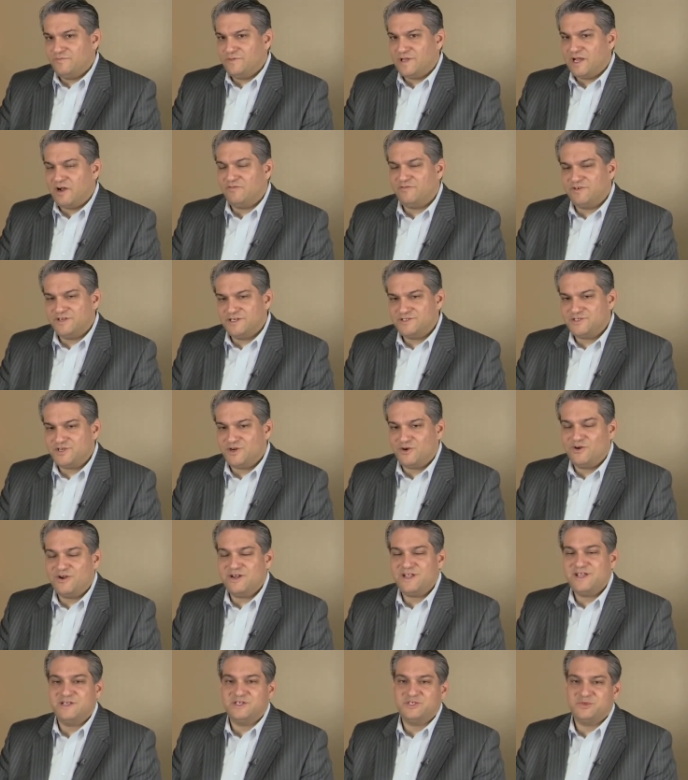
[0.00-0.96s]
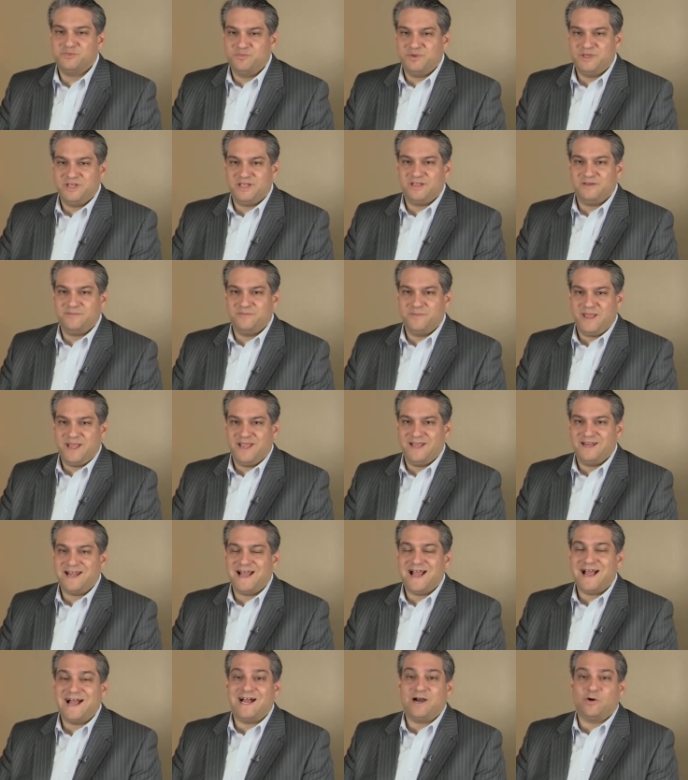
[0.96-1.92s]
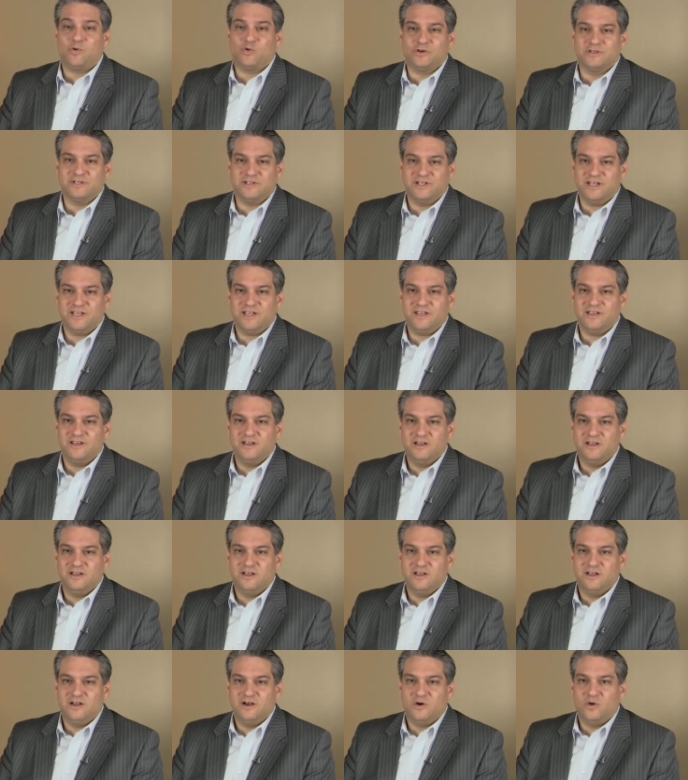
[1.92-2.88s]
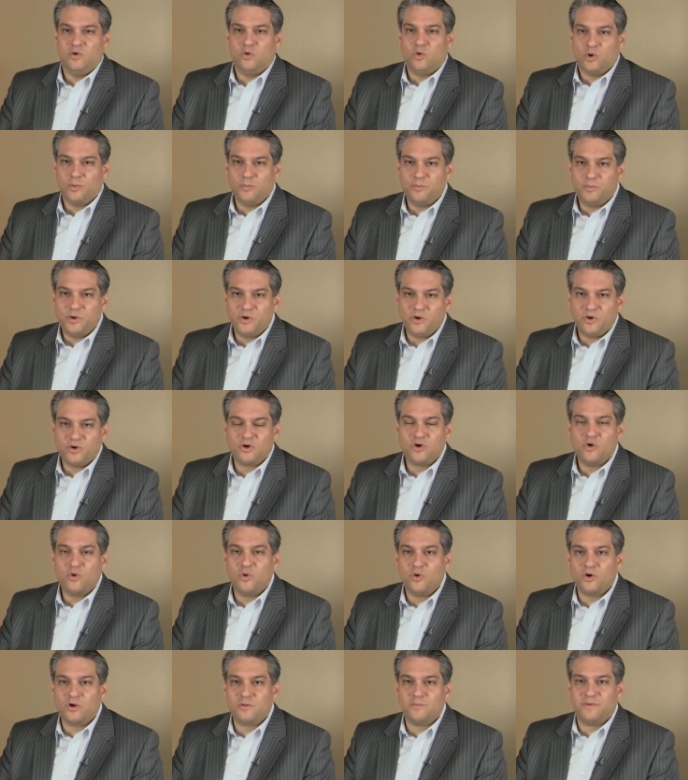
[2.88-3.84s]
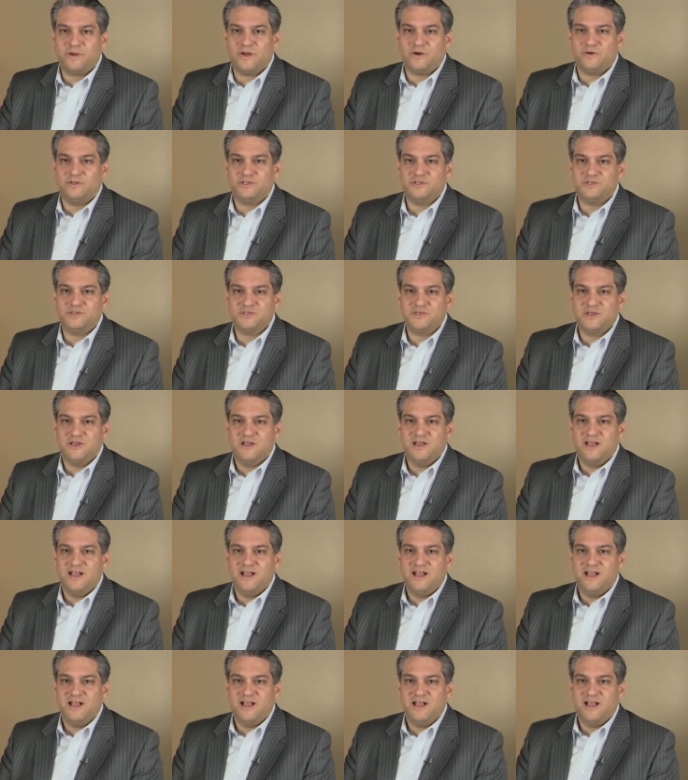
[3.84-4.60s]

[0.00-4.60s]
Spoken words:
Now, if an attorney is being paid hourly or per court appearance,